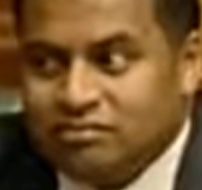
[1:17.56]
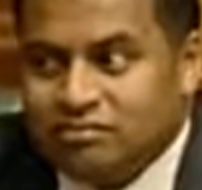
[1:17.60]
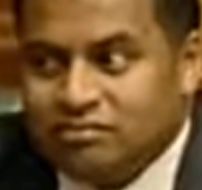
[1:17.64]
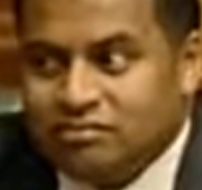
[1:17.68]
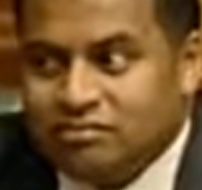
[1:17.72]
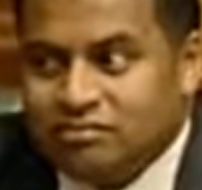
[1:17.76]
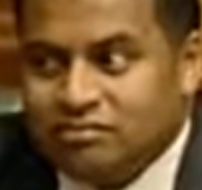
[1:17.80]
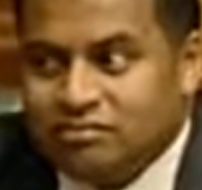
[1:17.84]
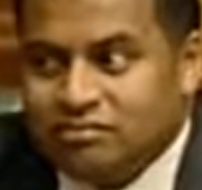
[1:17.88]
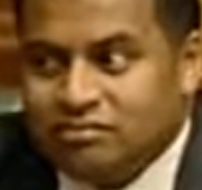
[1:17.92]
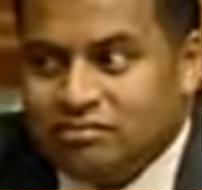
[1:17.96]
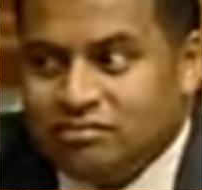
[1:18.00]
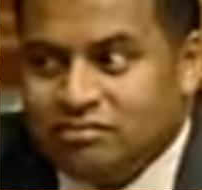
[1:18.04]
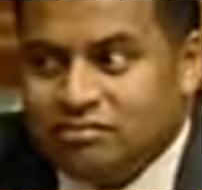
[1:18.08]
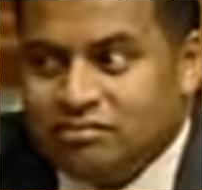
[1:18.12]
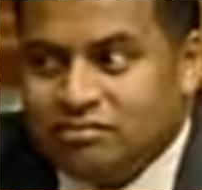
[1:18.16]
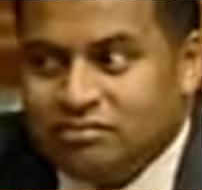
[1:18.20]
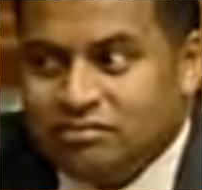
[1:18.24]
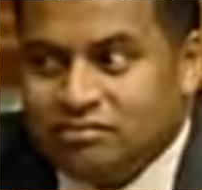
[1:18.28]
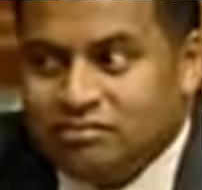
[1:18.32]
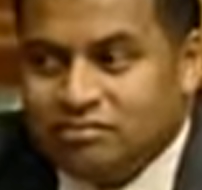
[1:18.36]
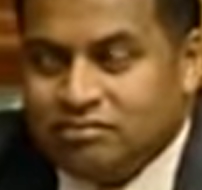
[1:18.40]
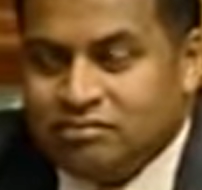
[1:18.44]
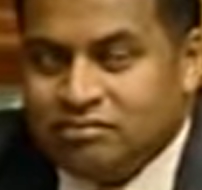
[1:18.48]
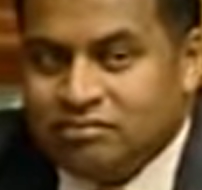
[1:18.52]

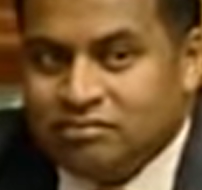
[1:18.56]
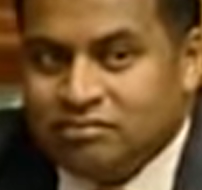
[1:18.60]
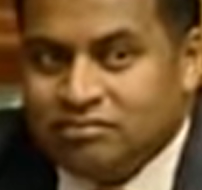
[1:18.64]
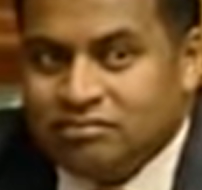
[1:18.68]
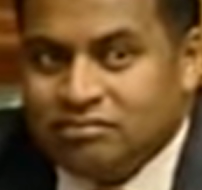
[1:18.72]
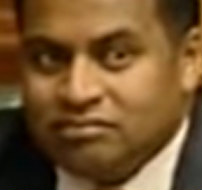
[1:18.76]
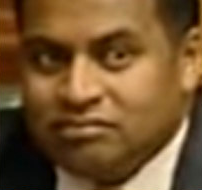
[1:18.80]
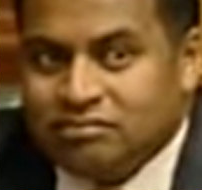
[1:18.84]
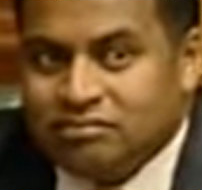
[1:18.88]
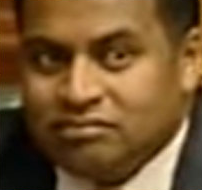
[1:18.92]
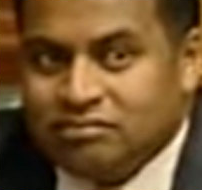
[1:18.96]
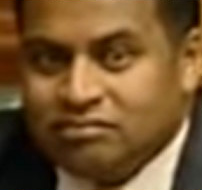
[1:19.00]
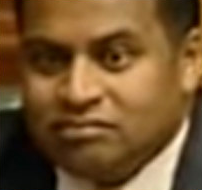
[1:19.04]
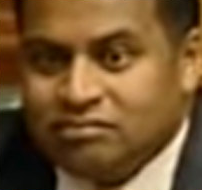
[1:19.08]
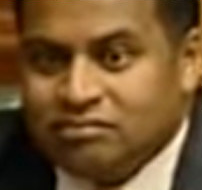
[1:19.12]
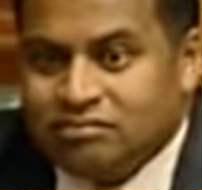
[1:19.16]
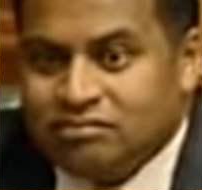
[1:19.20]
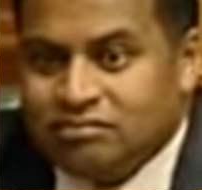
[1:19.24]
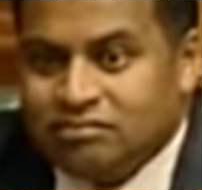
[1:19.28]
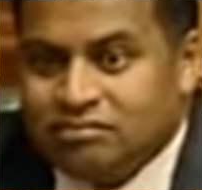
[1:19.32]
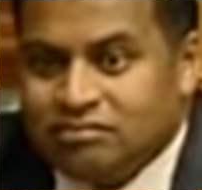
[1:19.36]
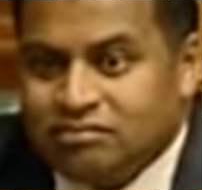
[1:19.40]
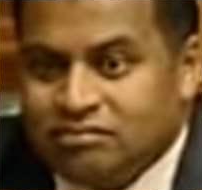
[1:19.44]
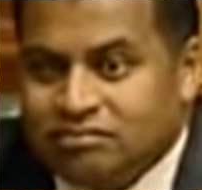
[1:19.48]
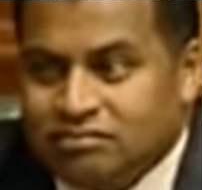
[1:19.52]

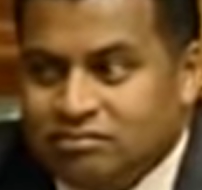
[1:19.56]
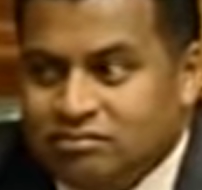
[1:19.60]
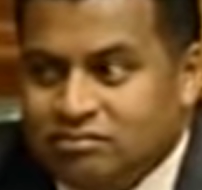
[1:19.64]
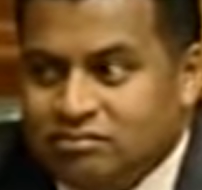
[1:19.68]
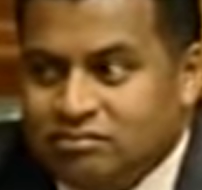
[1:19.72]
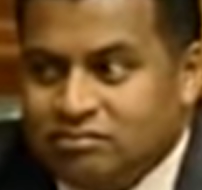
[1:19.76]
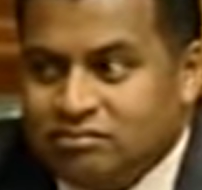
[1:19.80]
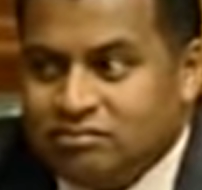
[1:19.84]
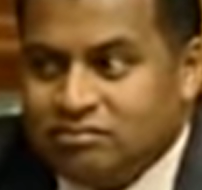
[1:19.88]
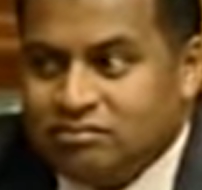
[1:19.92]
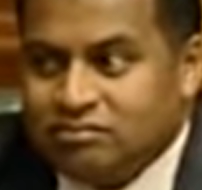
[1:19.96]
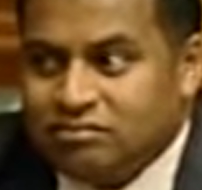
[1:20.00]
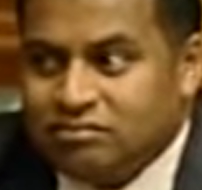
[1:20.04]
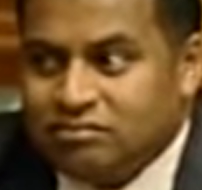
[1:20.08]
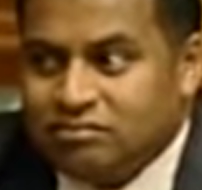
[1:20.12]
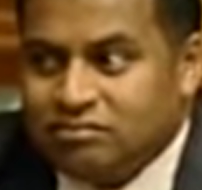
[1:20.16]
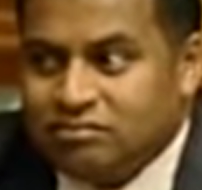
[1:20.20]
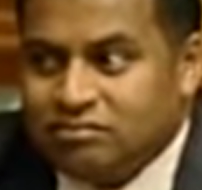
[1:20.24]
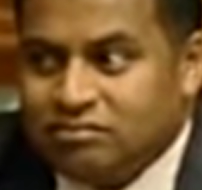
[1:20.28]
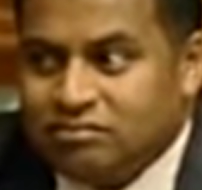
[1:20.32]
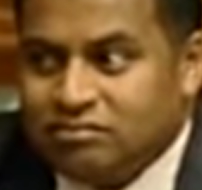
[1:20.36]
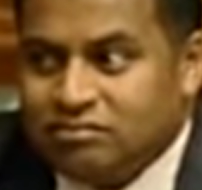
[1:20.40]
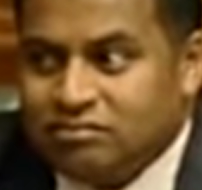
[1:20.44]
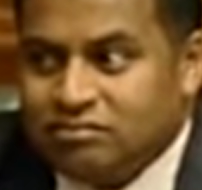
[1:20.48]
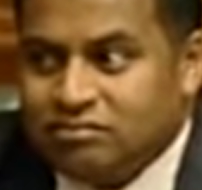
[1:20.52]

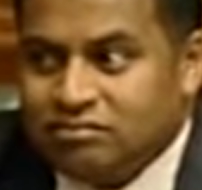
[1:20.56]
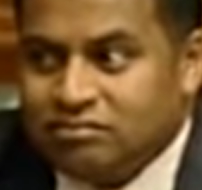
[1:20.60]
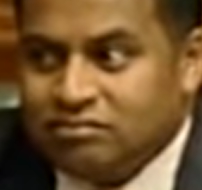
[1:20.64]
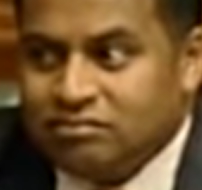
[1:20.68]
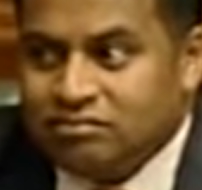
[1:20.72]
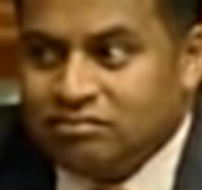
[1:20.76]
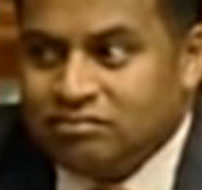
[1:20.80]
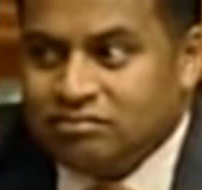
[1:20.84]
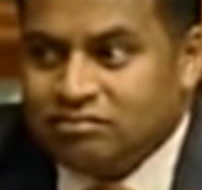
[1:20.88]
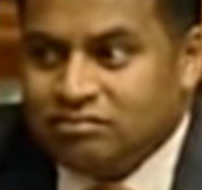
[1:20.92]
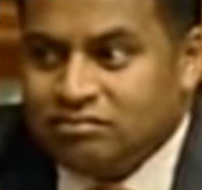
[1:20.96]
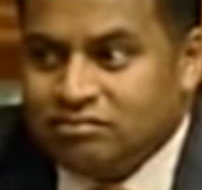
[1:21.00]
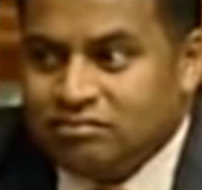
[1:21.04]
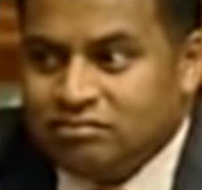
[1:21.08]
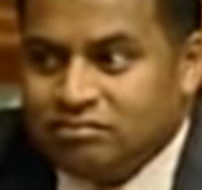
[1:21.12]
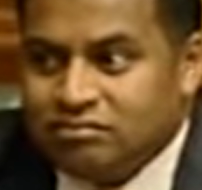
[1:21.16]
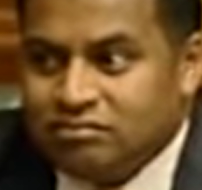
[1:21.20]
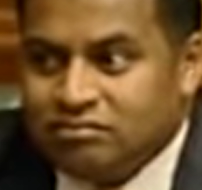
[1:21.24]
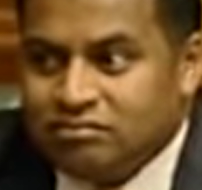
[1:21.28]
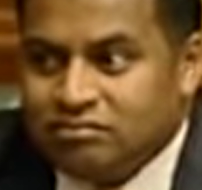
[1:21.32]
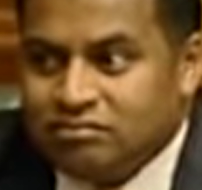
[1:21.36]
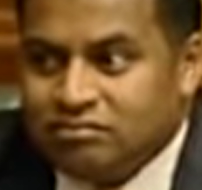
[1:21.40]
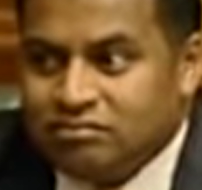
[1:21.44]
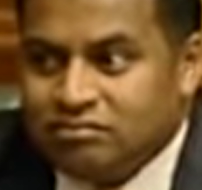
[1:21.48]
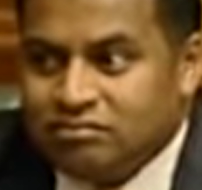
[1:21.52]

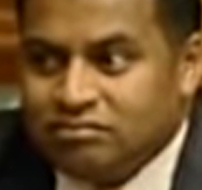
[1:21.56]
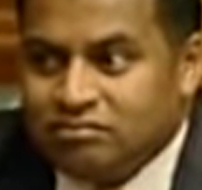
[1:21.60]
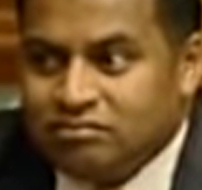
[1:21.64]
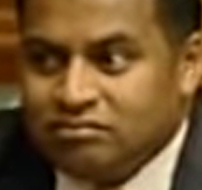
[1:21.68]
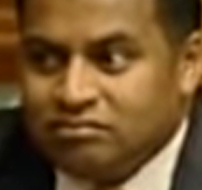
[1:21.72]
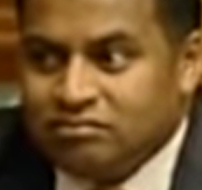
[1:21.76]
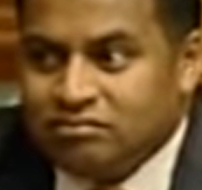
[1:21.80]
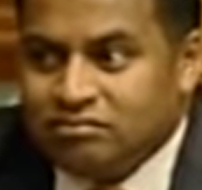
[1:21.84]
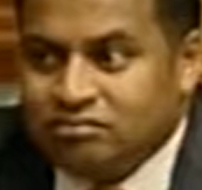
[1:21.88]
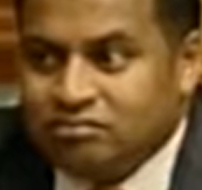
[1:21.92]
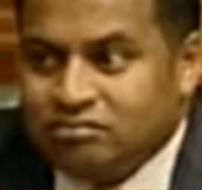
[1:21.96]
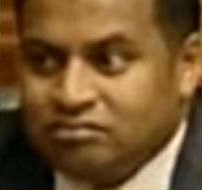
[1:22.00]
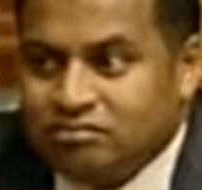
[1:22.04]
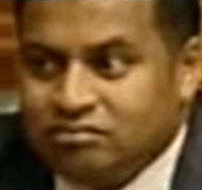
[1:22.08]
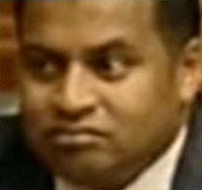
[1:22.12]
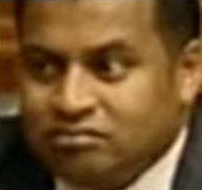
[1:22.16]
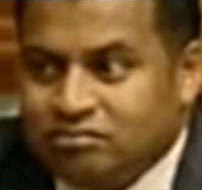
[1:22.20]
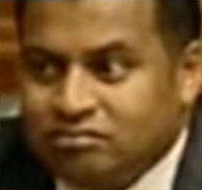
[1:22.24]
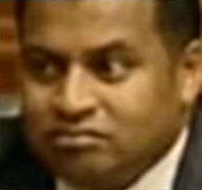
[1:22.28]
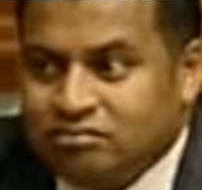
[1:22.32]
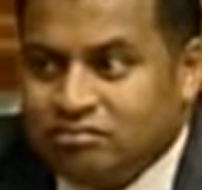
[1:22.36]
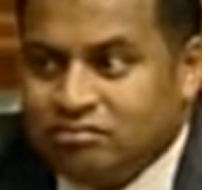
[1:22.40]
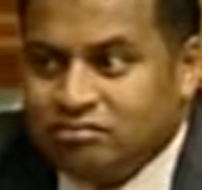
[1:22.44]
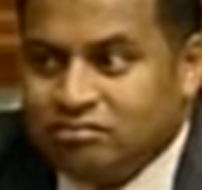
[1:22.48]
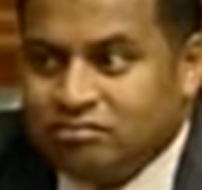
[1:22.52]

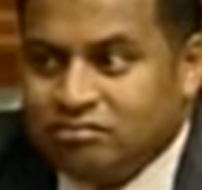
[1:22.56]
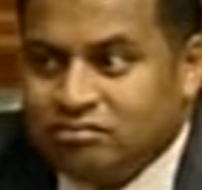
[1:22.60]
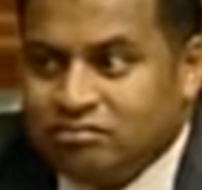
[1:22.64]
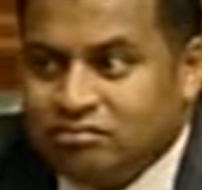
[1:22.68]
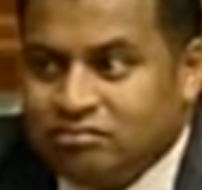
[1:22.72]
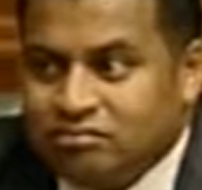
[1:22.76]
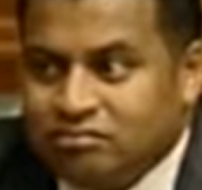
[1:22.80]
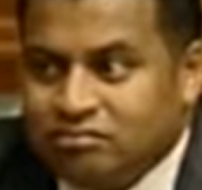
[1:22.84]
No words are spoken by the person on screen.